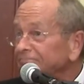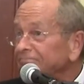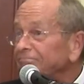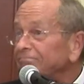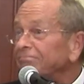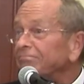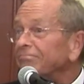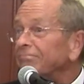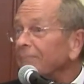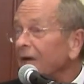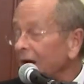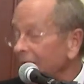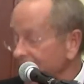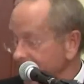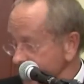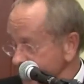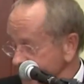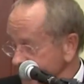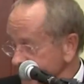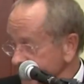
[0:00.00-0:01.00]
Really?
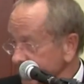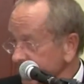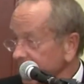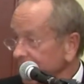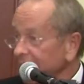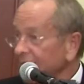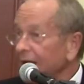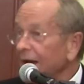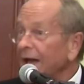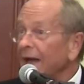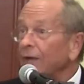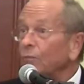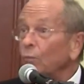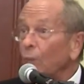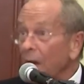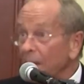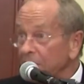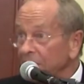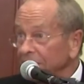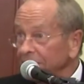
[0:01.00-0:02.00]
Uh-huh. And
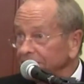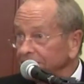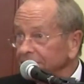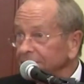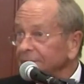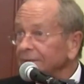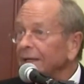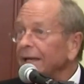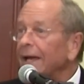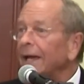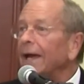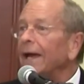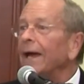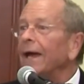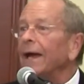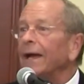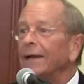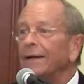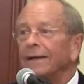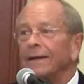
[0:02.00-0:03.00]
women.
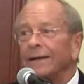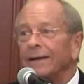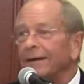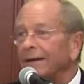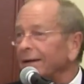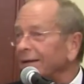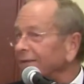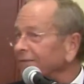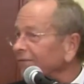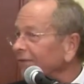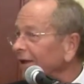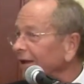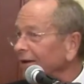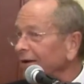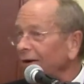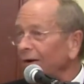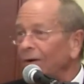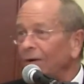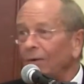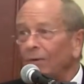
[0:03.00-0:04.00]
And it's like
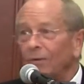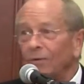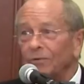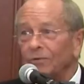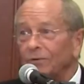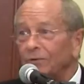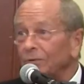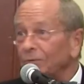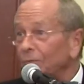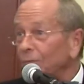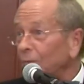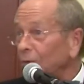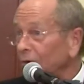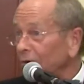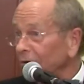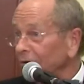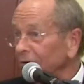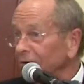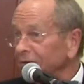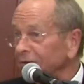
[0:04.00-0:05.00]
a whole new
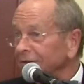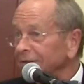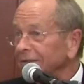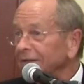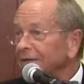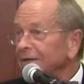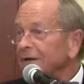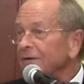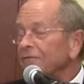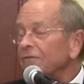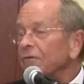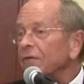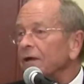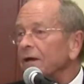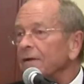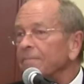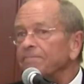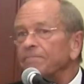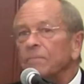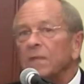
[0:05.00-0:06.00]
world for
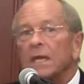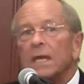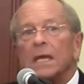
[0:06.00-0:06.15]
them.